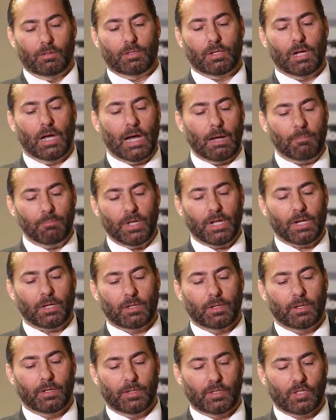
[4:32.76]

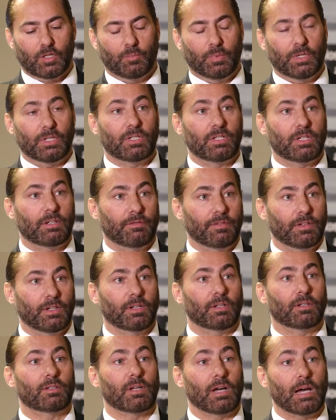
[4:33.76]

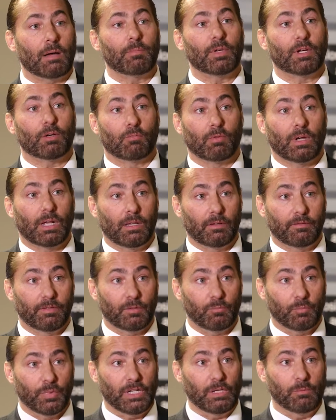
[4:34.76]
topic-specific,
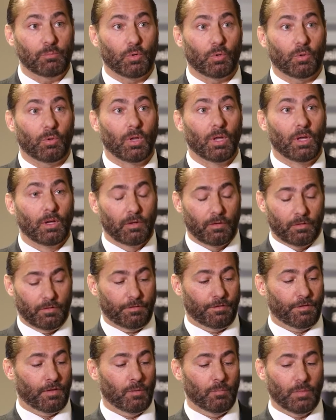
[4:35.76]
topic-relevant people
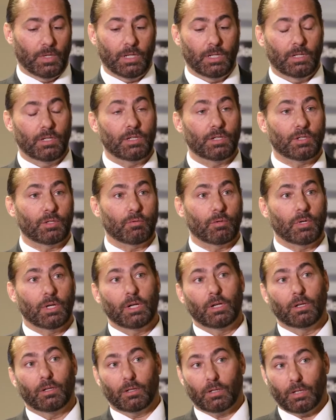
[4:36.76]
from
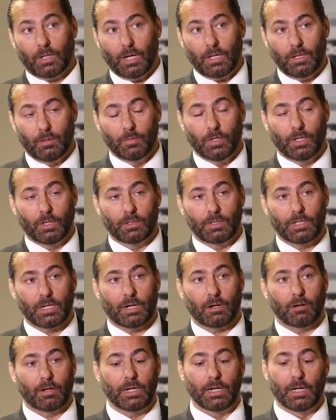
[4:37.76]
industry and the
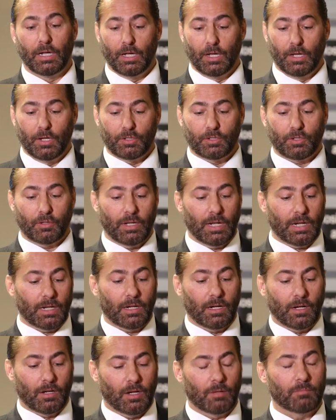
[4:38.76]
military so they
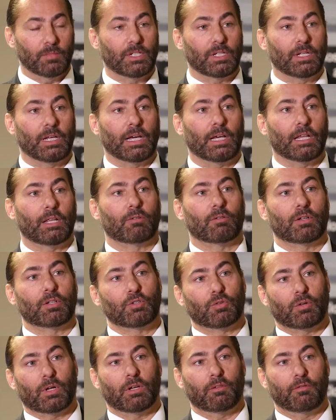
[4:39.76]
can come together and
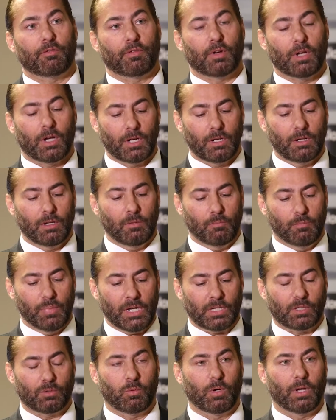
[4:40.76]
try and find the
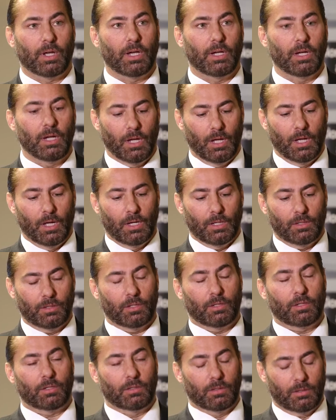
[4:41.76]
best way
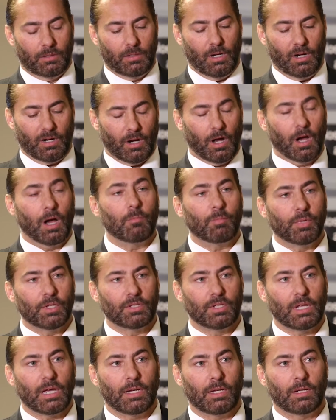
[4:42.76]
to
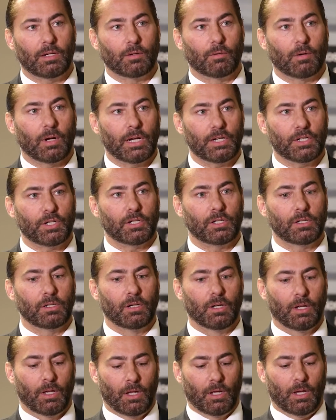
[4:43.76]
accomplish that integration
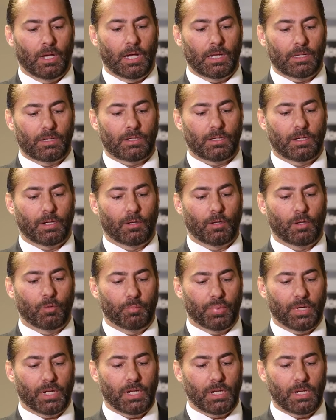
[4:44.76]
and still
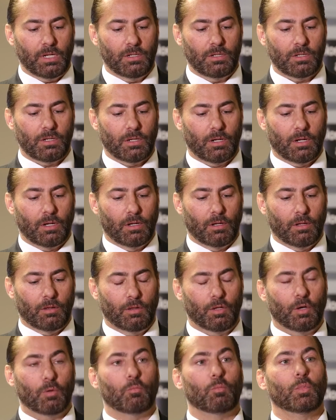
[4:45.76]
appease
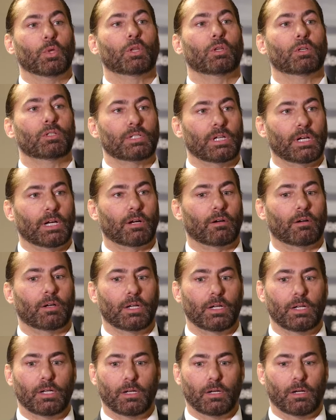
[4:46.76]
the
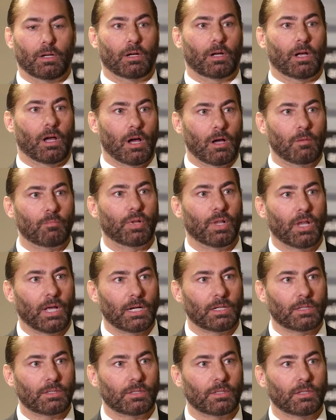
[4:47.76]
military
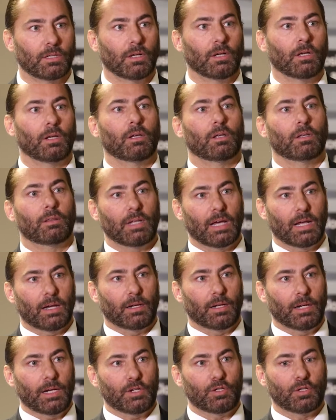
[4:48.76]
complex that
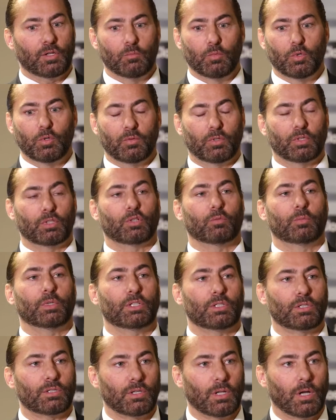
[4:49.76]
needs to move a little
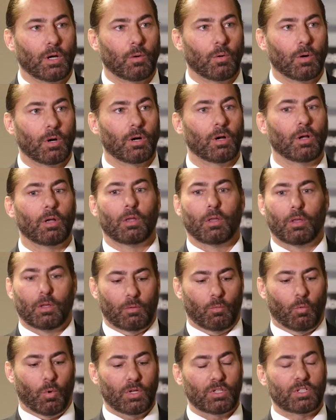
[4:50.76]
bit slower,
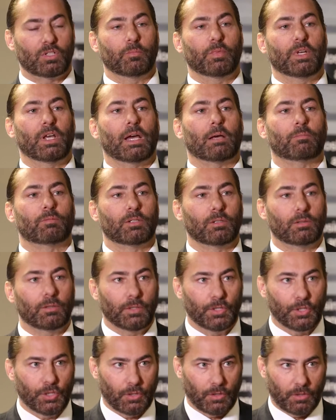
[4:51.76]
wants to be
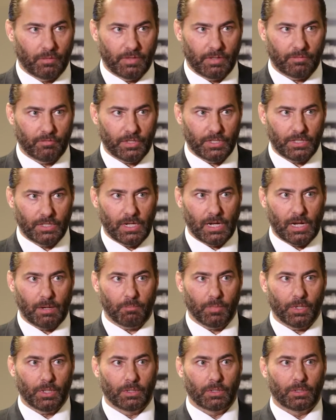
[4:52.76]
absolutely sure of every
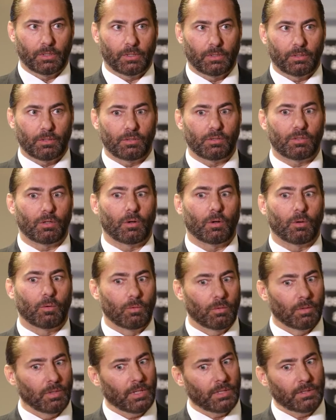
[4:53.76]
step.
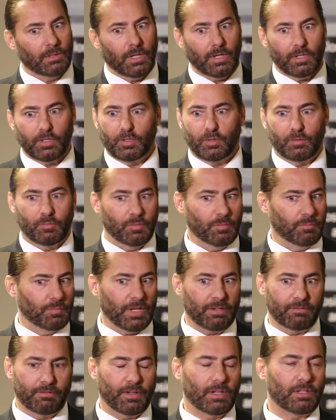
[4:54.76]
So it's
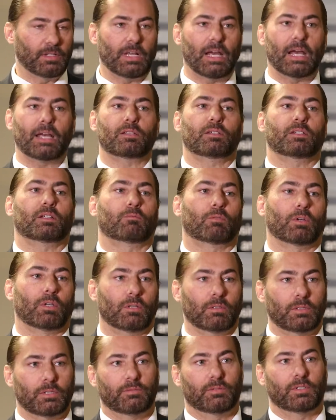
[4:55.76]
been fantastic
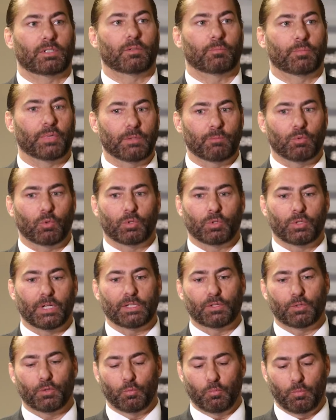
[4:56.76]
relative to the people you
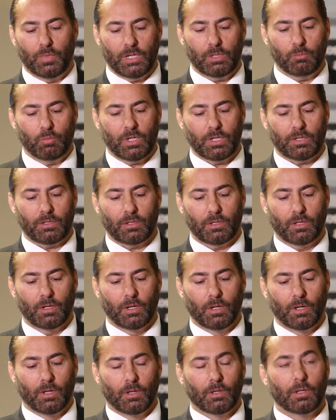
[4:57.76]
get to meet with
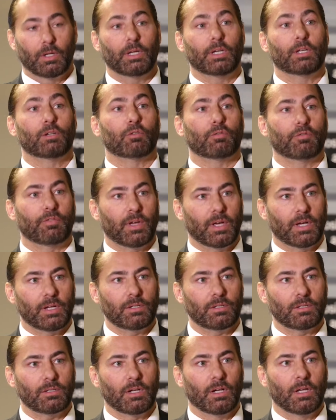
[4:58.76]

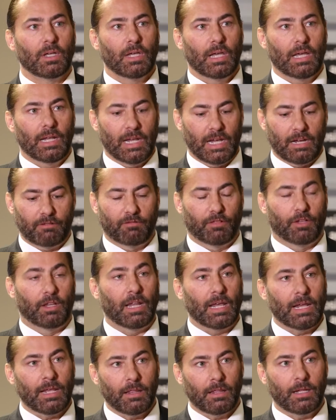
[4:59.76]
interface and have
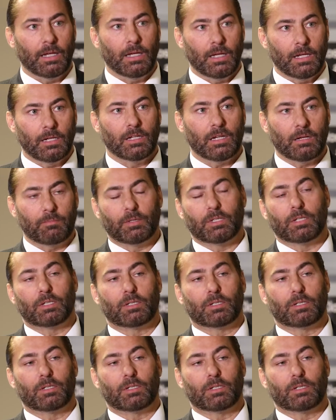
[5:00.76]
lengthy, in-depth